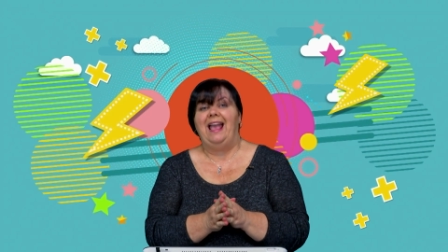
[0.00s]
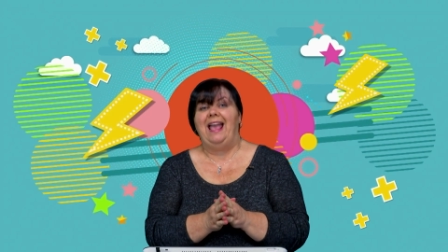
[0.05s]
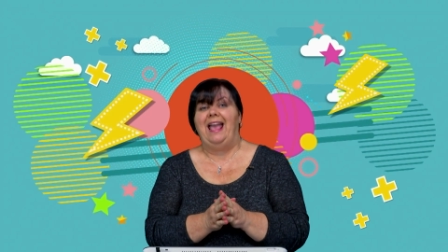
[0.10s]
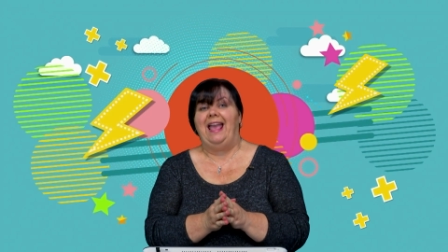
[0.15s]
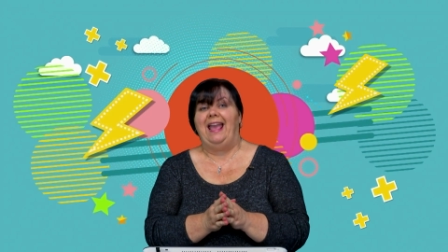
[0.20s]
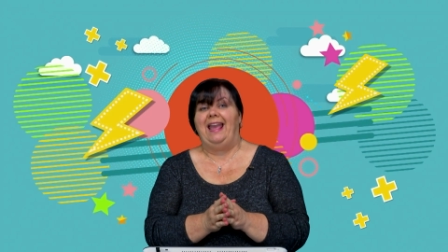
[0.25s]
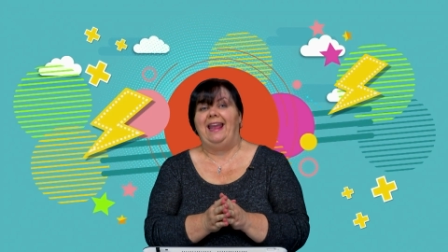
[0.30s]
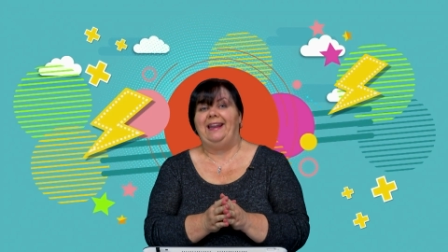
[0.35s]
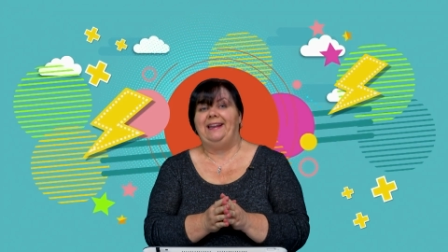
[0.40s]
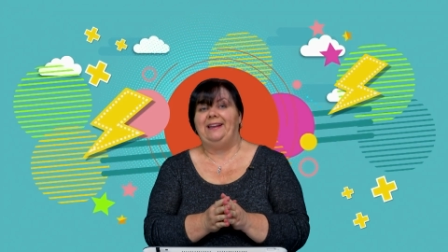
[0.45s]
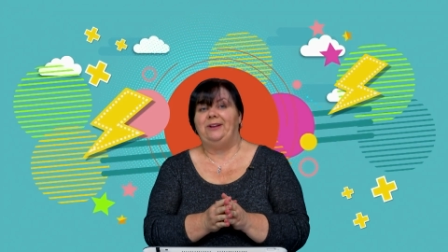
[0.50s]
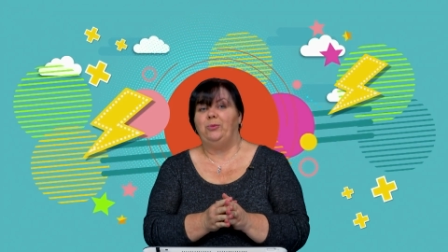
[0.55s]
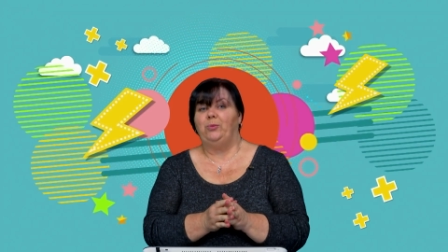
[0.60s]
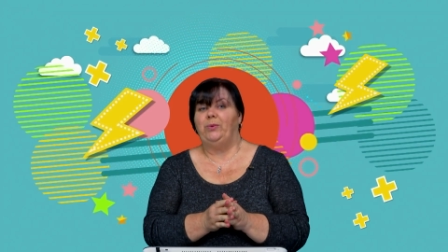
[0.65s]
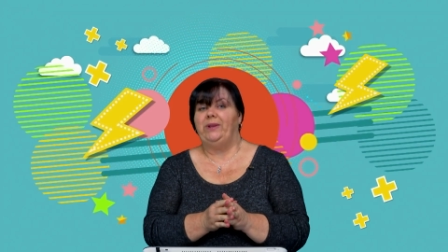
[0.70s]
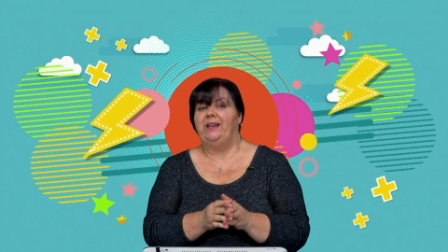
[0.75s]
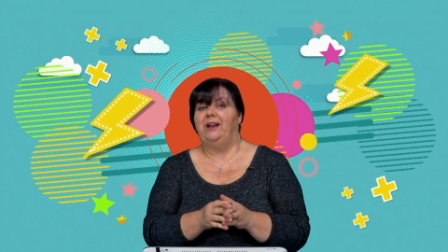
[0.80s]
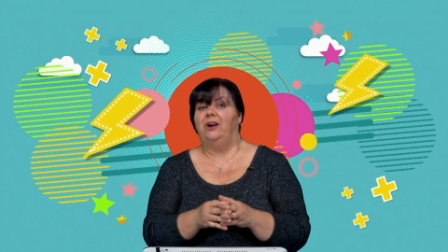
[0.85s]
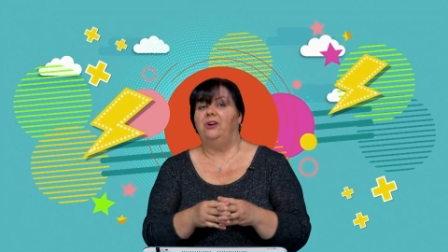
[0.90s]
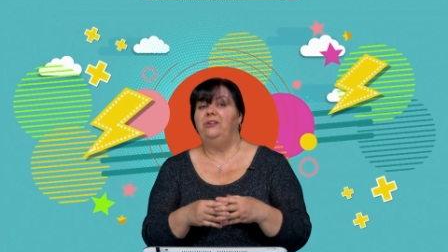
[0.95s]
And
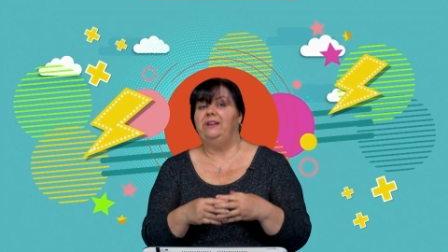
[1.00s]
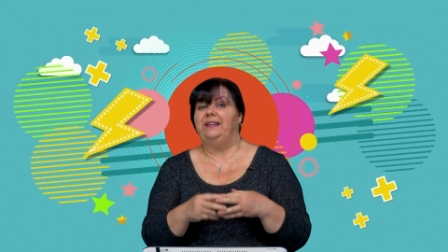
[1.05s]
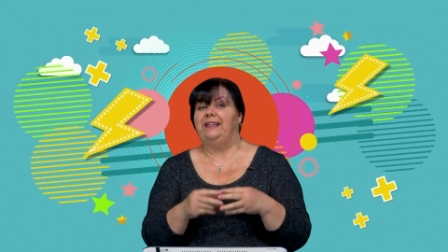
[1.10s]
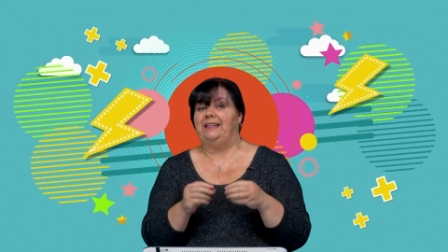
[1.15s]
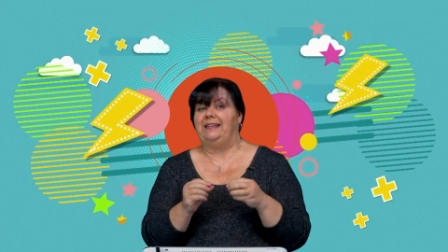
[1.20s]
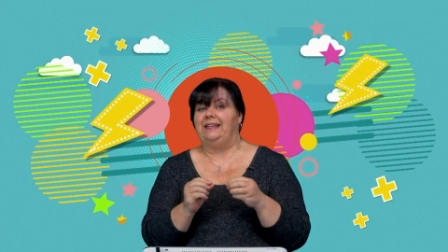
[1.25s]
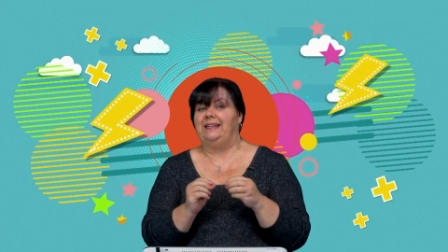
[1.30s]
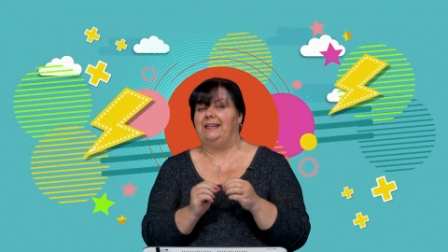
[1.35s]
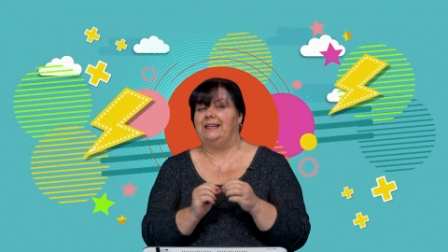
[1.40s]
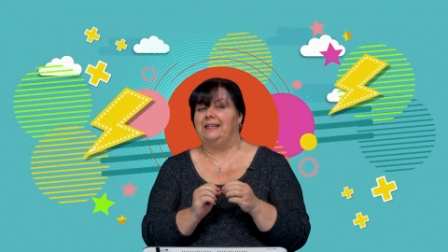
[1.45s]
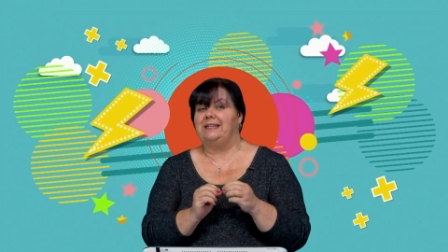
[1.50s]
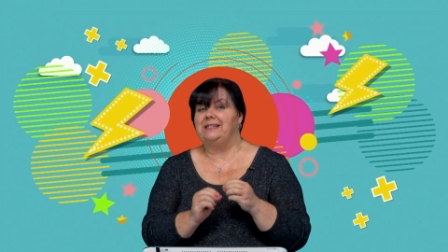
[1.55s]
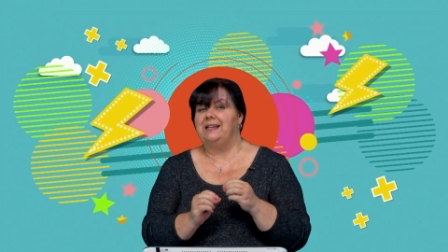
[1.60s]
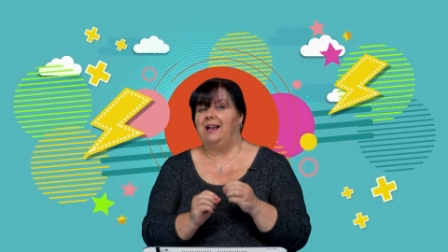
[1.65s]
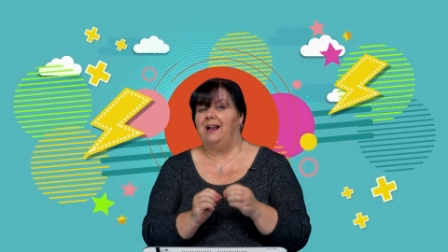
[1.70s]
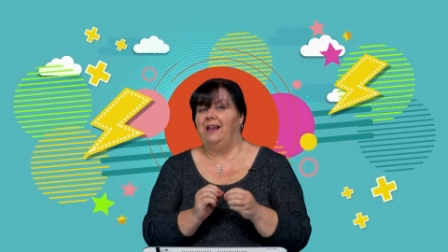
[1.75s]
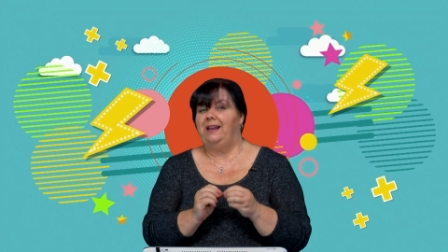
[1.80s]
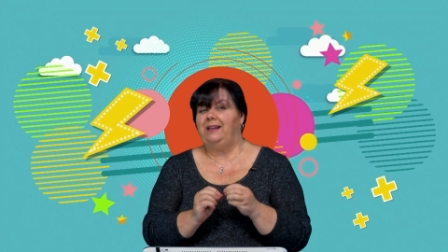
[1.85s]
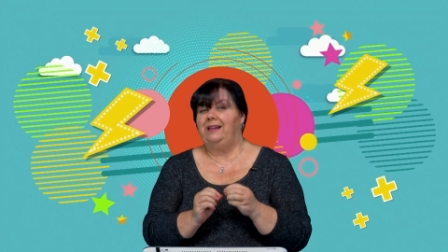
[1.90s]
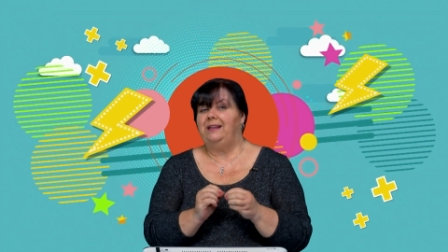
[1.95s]
we only need a
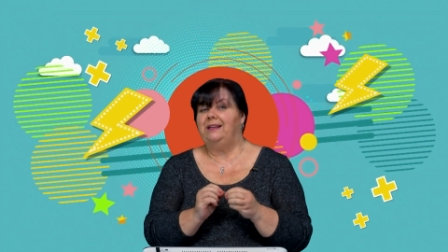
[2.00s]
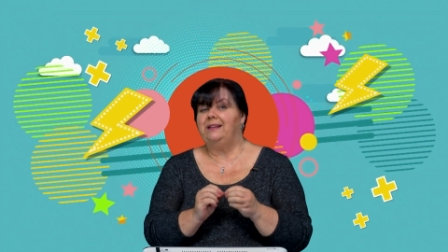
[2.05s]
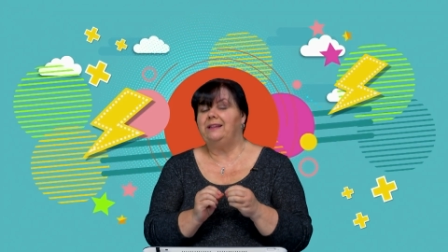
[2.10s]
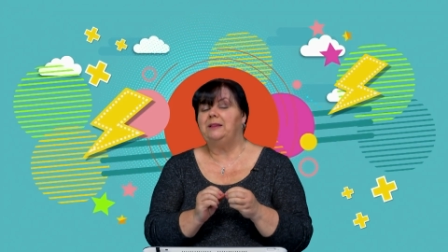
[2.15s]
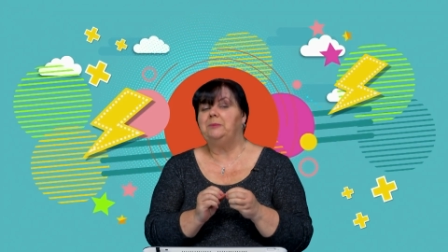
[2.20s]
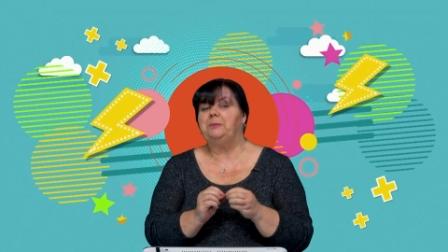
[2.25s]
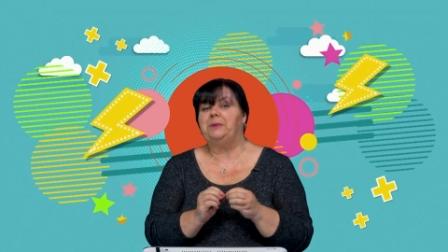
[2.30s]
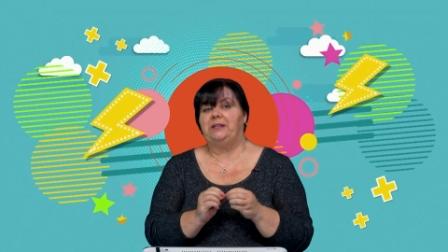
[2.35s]
tiny little